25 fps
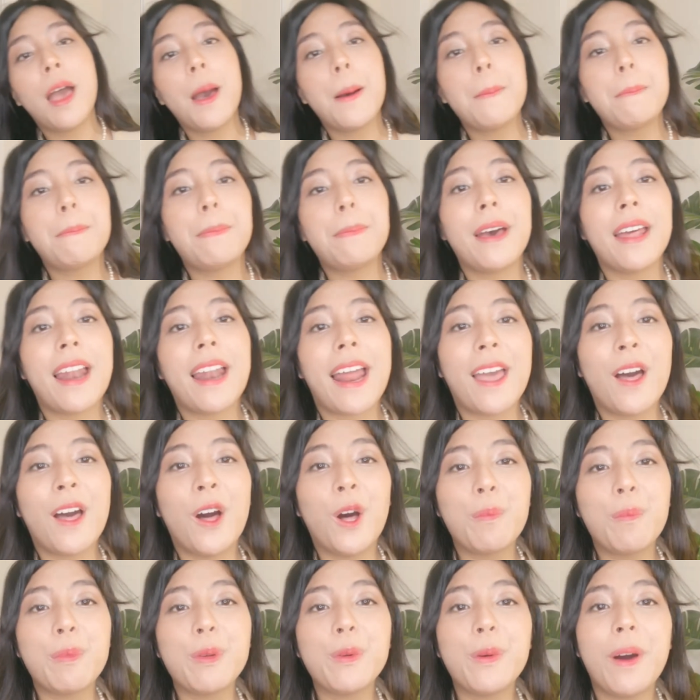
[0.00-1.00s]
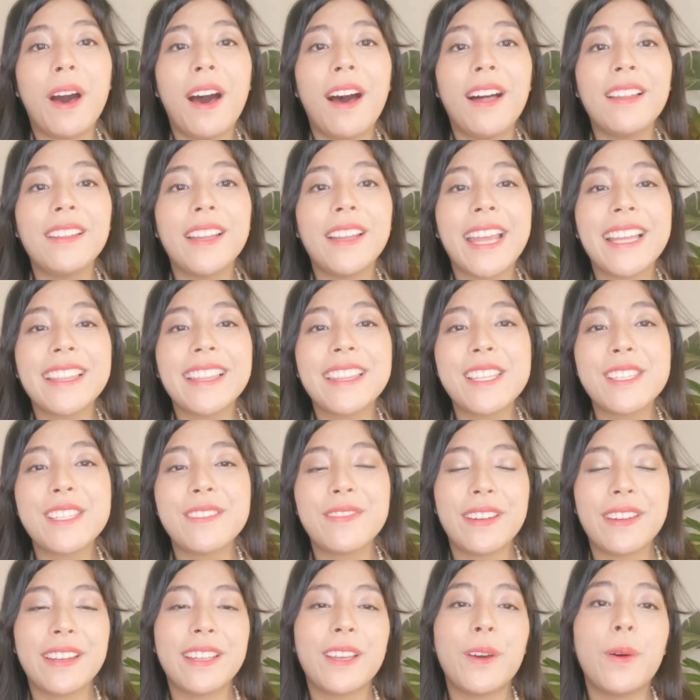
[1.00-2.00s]
But I hope you all like this
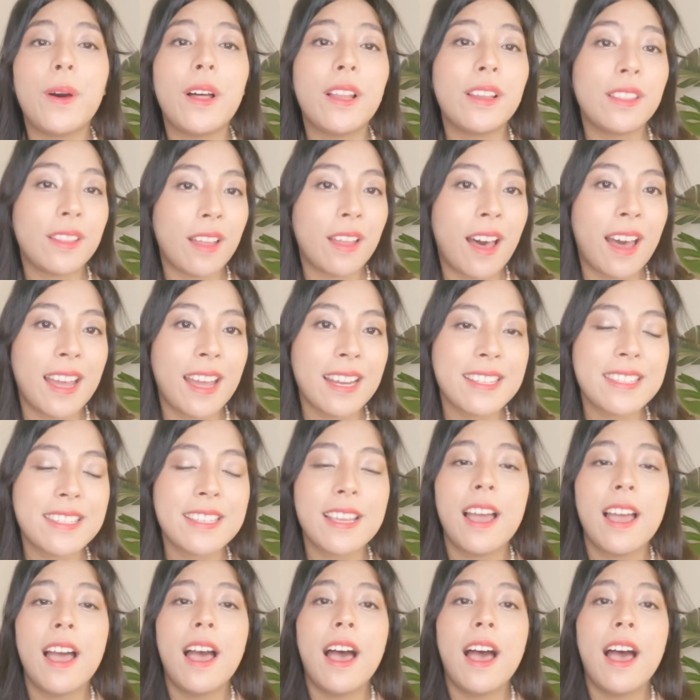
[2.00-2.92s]
video a lot.